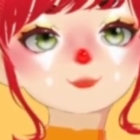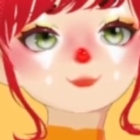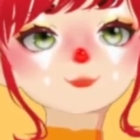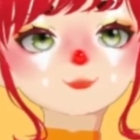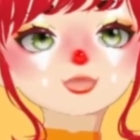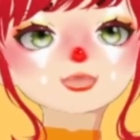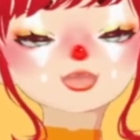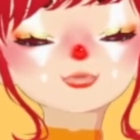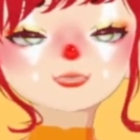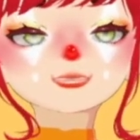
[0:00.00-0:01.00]
kind
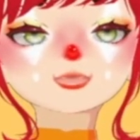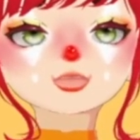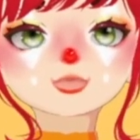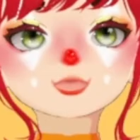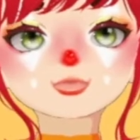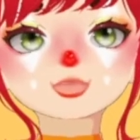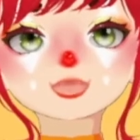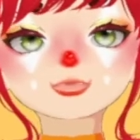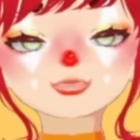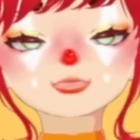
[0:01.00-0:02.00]
of friendly with people,
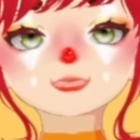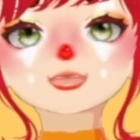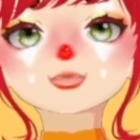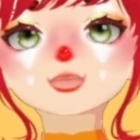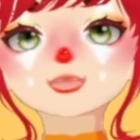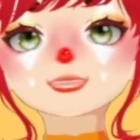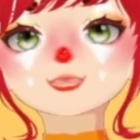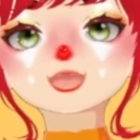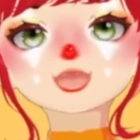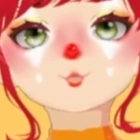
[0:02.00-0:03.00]
but they were not people that
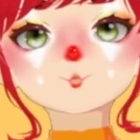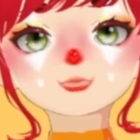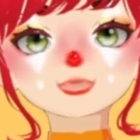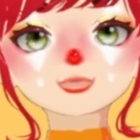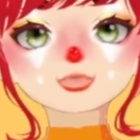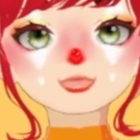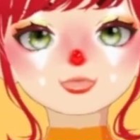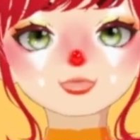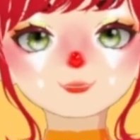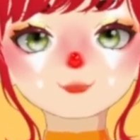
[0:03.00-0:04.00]
I wanted to
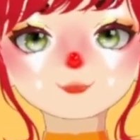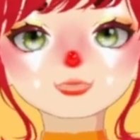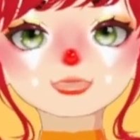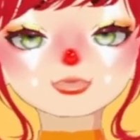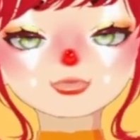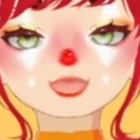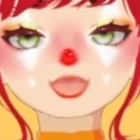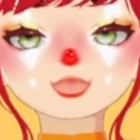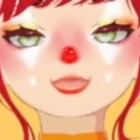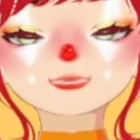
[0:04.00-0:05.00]
be friends with. I
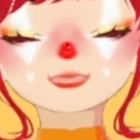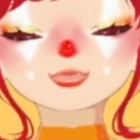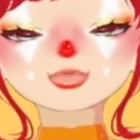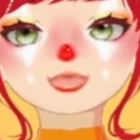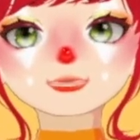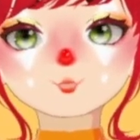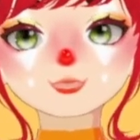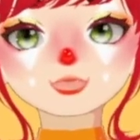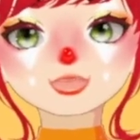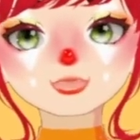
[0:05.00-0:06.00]
have very strict criteria
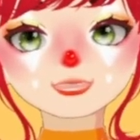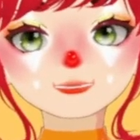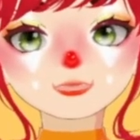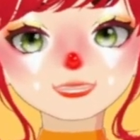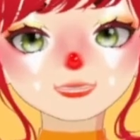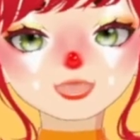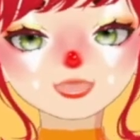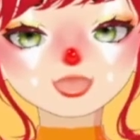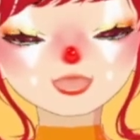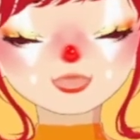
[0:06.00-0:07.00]
for my best friends. They've
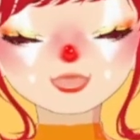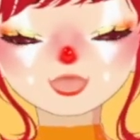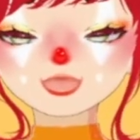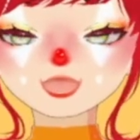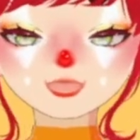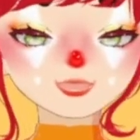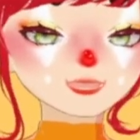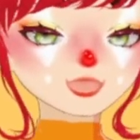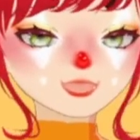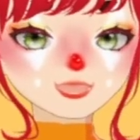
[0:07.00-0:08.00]
got to be able to meet
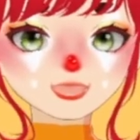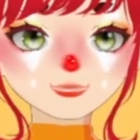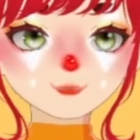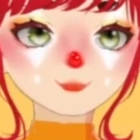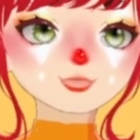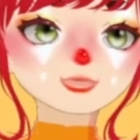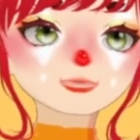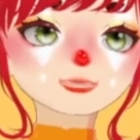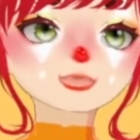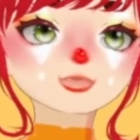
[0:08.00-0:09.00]
some things, and
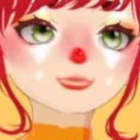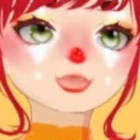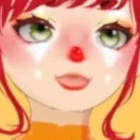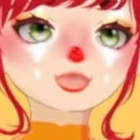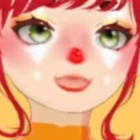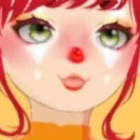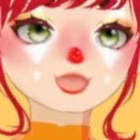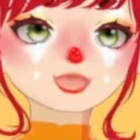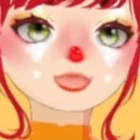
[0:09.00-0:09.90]
none of these people they